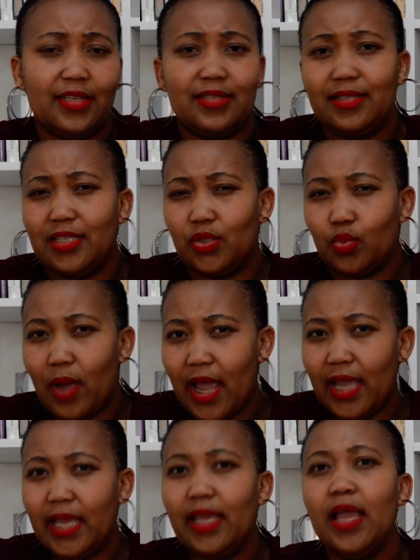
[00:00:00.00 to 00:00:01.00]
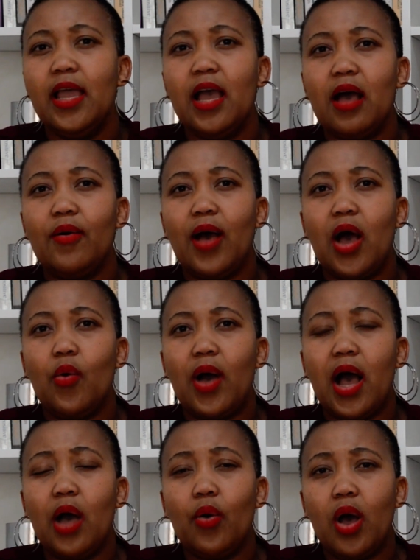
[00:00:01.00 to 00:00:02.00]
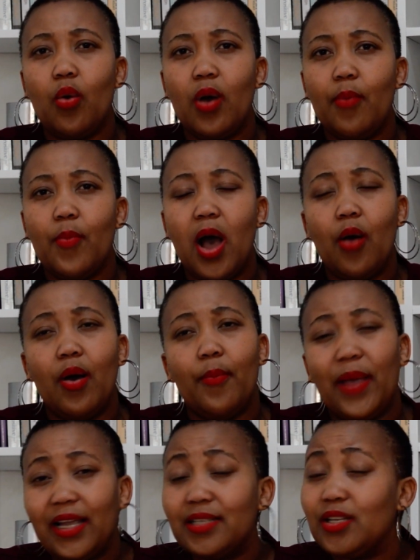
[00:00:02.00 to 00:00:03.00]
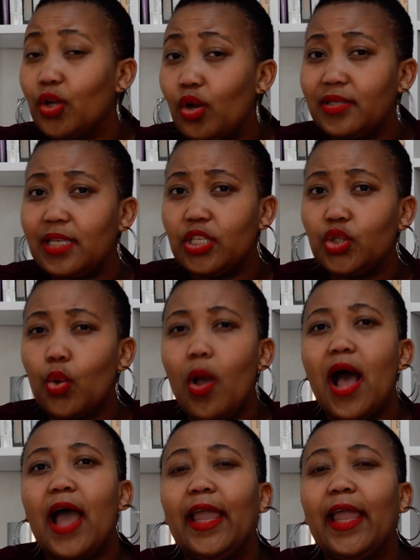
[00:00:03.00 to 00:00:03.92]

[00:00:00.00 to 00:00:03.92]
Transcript: This is why our marketing costs are so high,